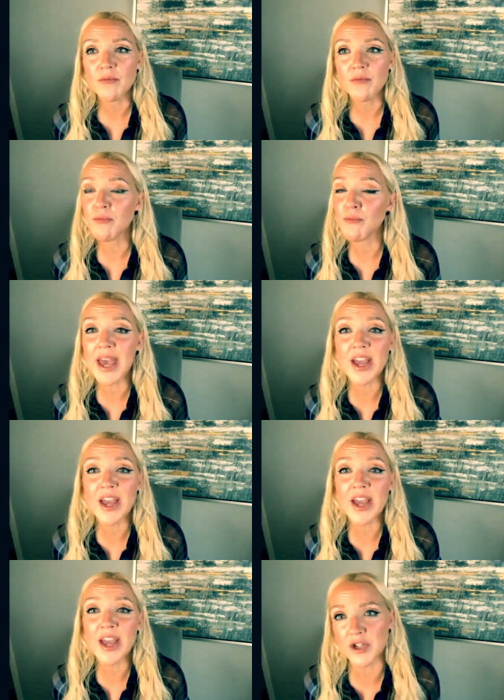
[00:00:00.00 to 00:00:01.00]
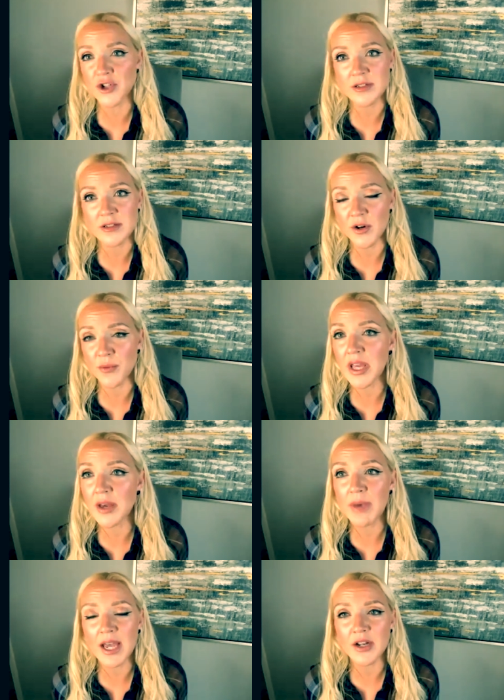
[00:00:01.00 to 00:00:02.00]
major decisions that are
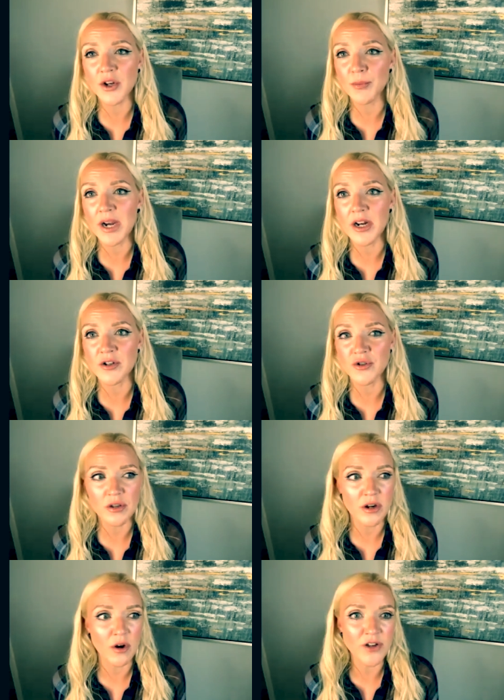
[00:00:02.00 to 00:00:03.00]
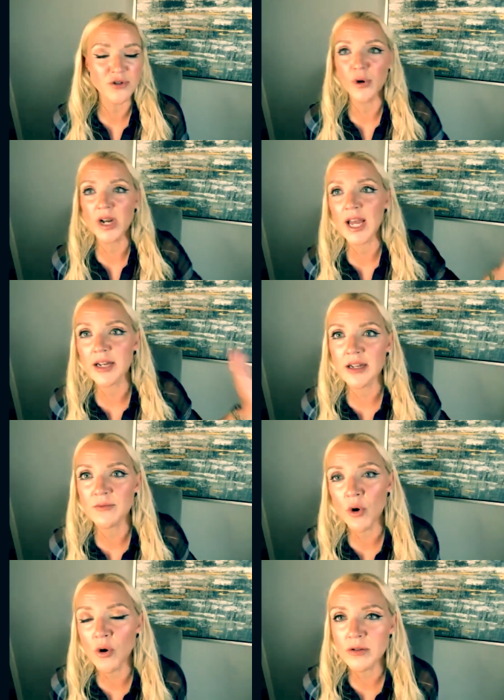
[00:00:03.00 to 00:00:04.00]
being made in your marriage. You know, I just went ahead and
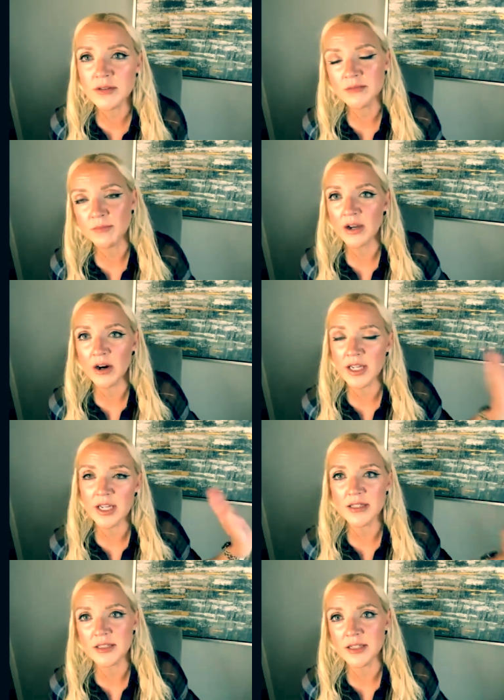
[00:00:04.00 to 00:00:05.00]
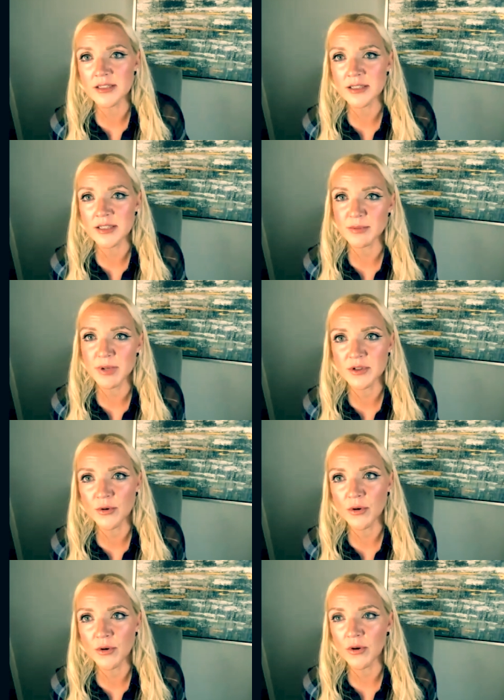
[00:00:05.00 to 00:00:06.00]
enrolled like our kids in this expensive
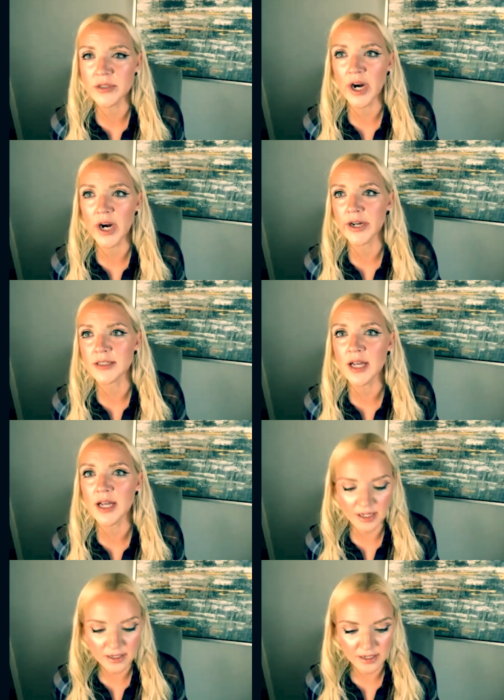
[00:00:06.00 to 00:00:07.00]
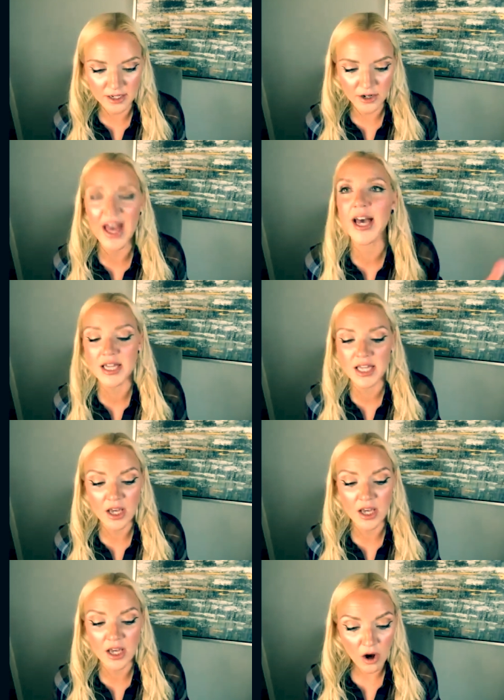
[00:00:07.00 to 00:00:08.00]
school. Sorry, I didn't tell you. You know, that kind of
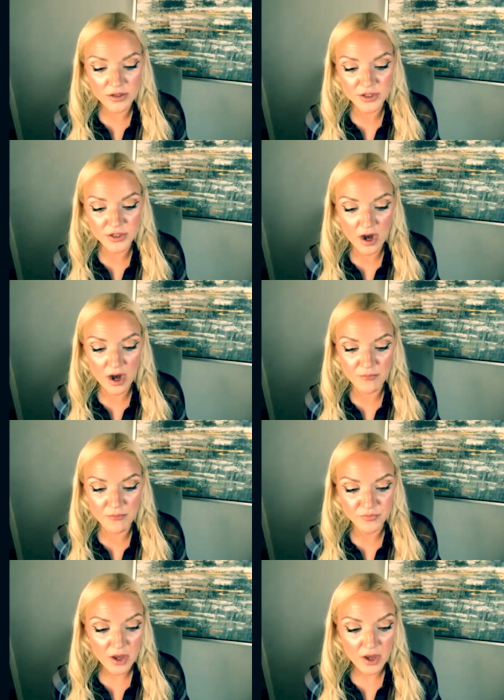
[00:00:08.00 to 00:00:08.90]
thing. Also, yeah. um,